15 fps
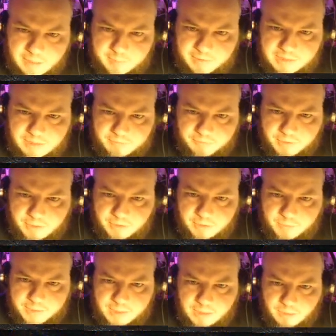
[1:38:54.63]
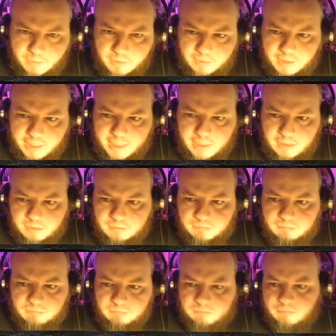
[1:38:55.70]
bits of verdigris going on in here.
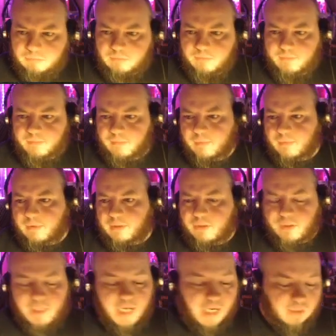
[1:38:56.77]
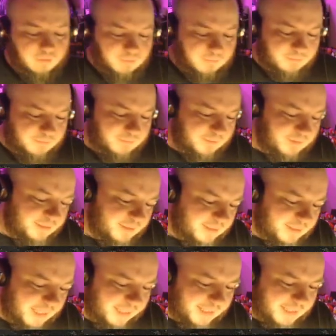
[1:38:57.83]
Janelle,
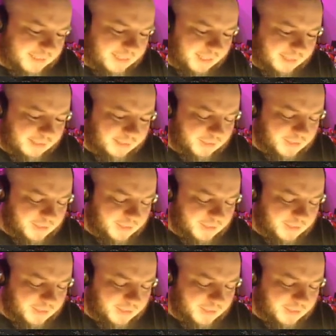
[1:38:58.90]
take it easy, darling. Good to